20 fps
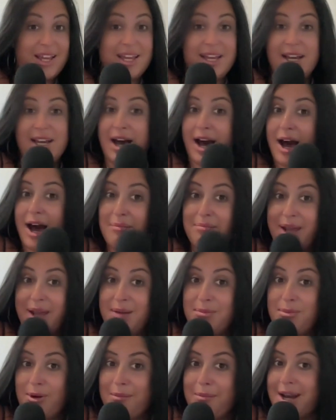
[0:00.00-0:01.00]
He got
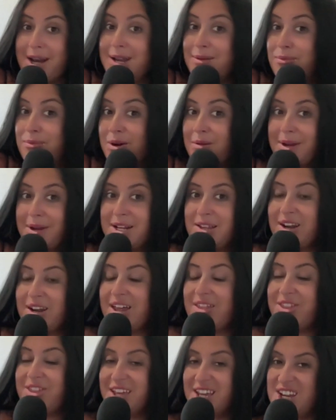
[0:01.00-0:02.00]
paid more money than
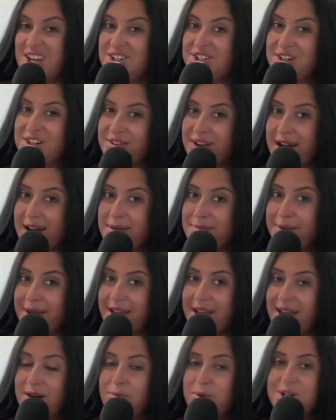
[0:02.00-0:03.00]
I think he should have gotten
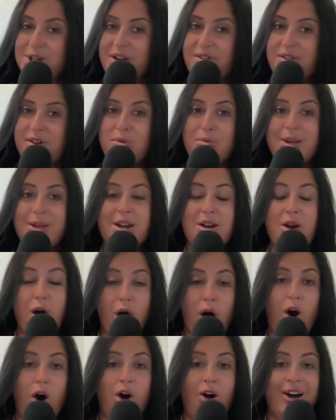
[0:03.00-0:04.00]
paid, which I think we can
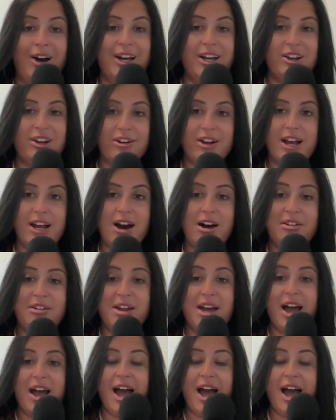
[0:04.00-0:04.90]
all agree on.